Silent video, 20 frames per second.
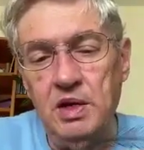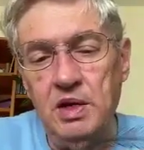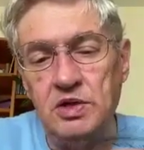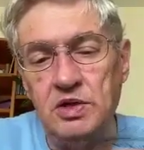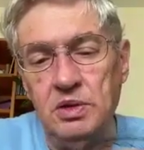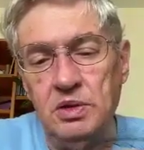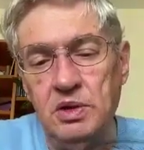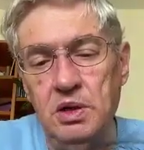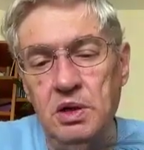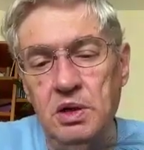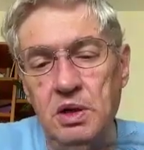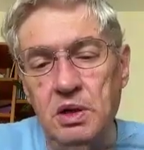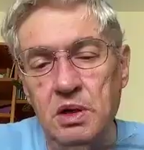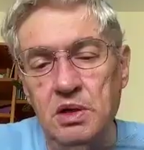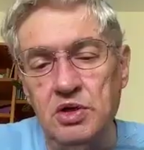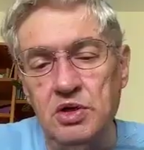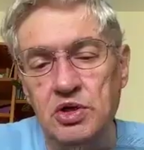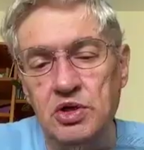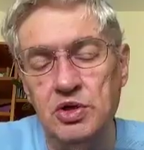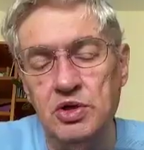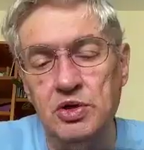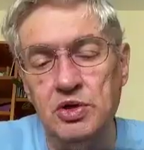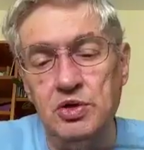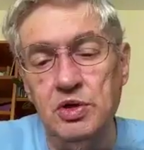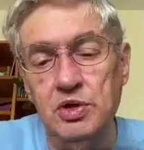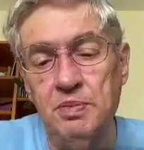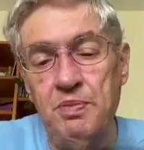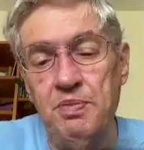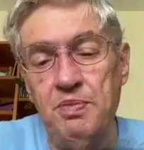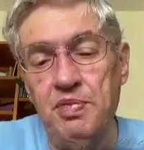So I'm going to
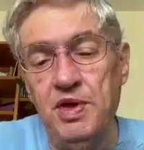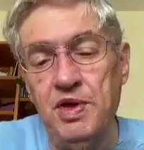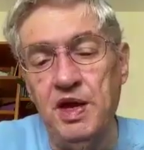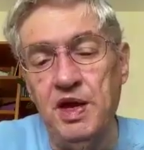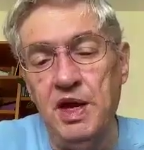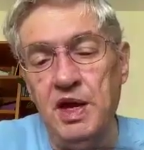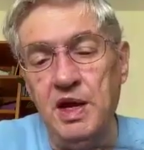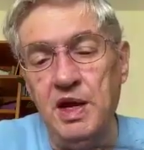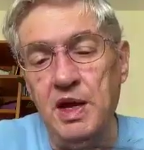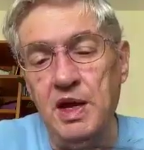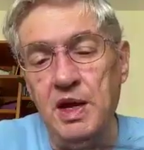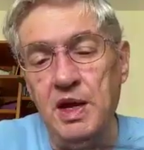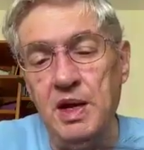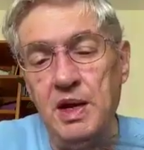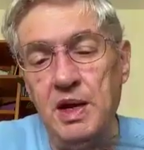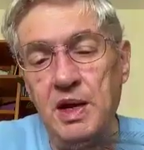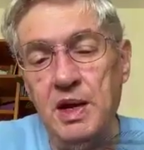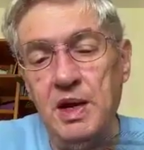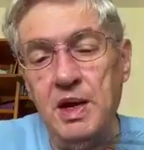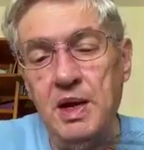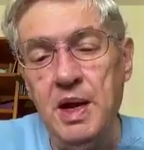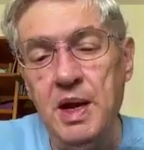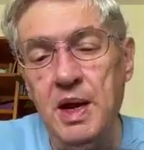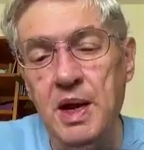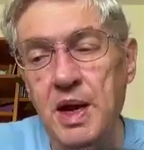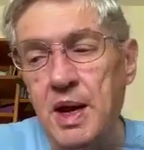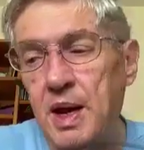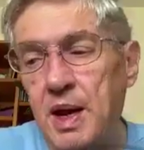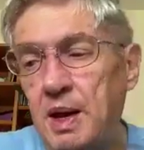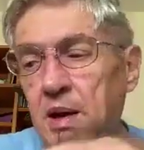strip the
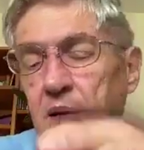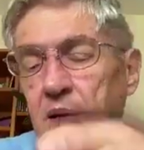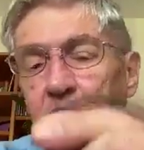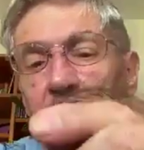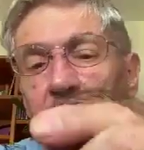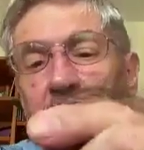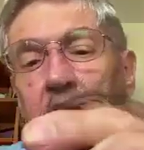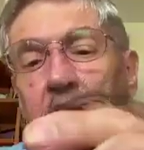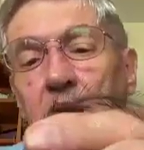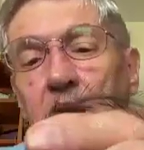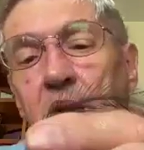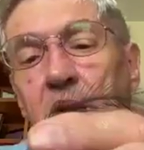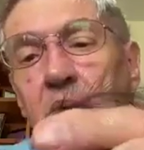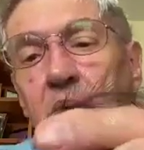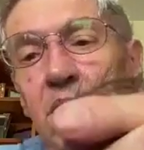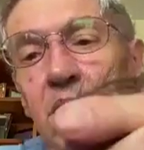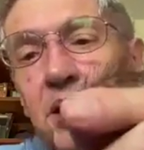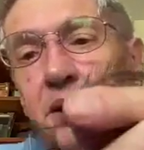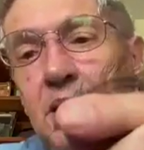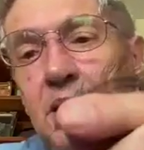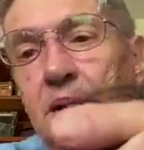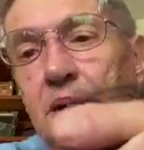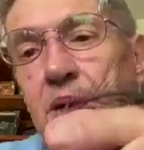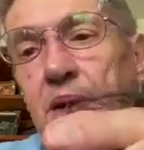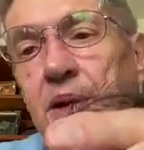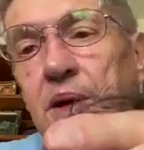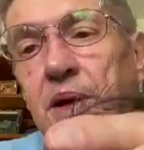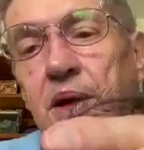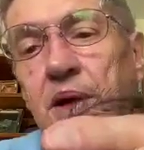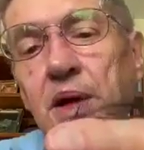hackle back a little bit
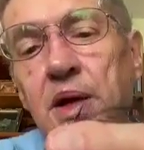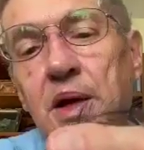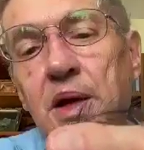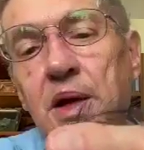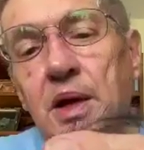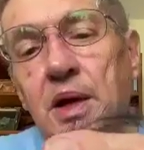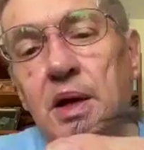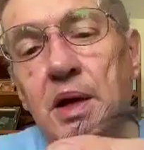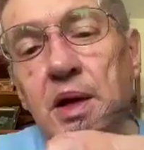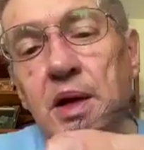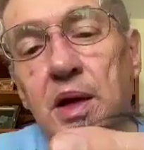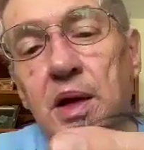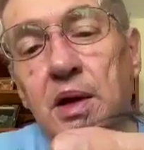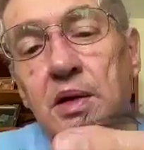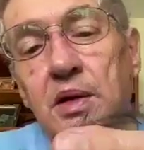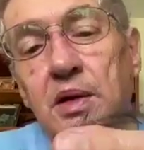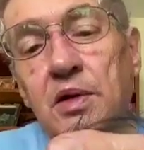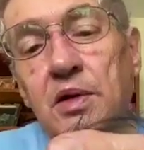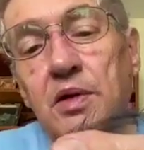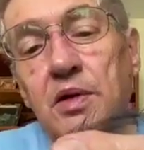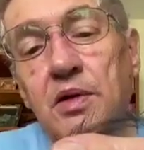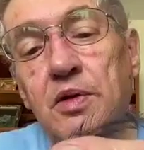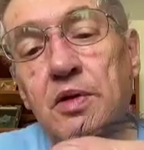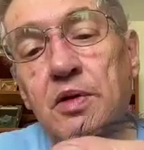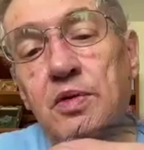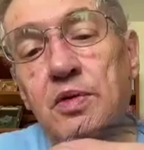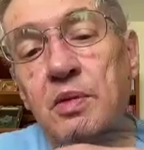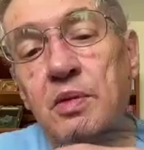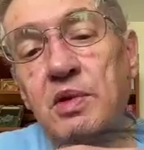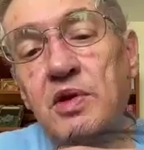and
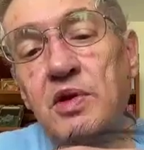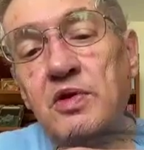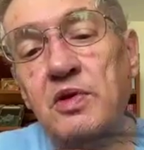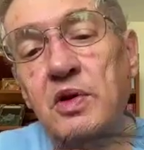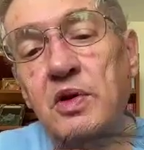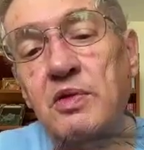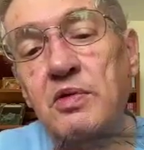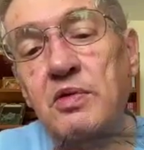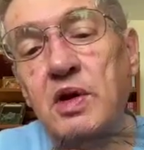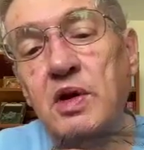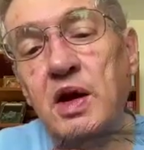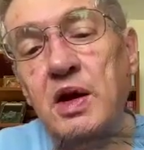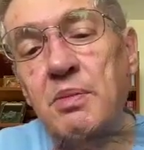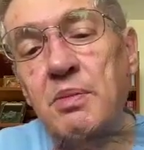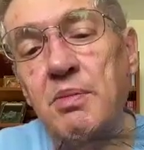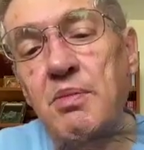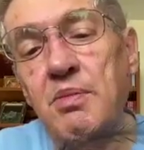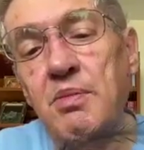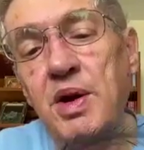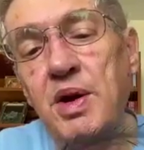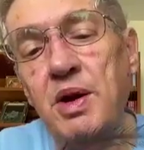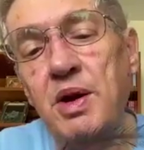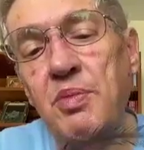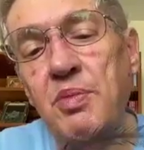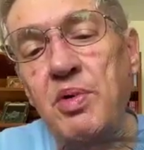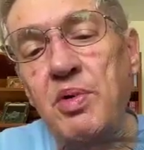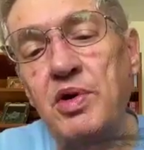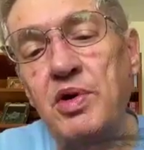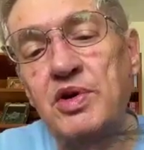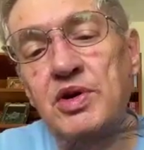trim it so I've got a bare
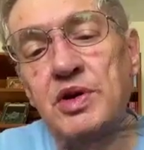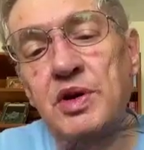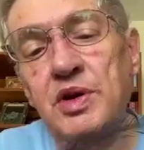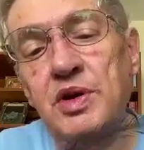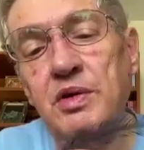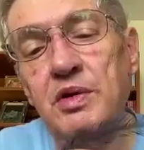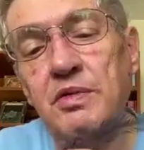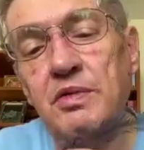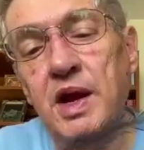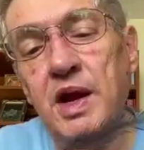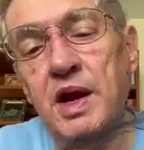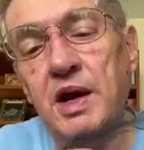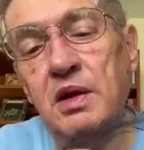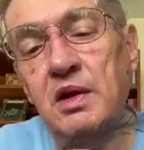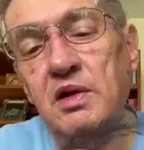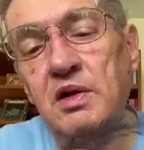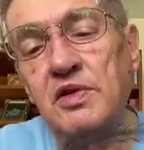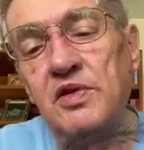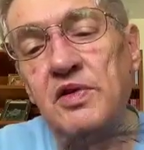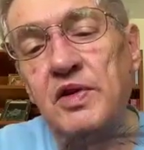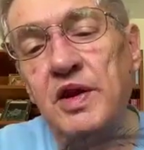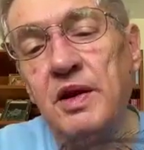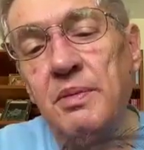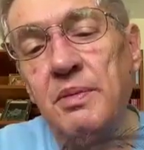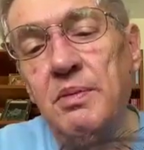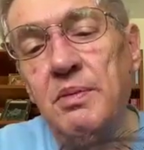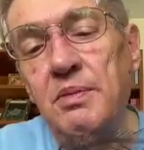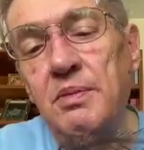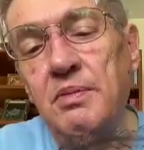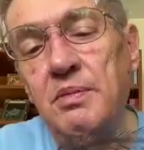portion of hackle
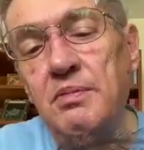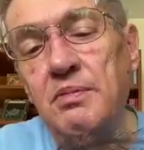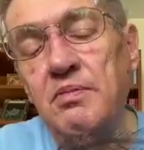stem.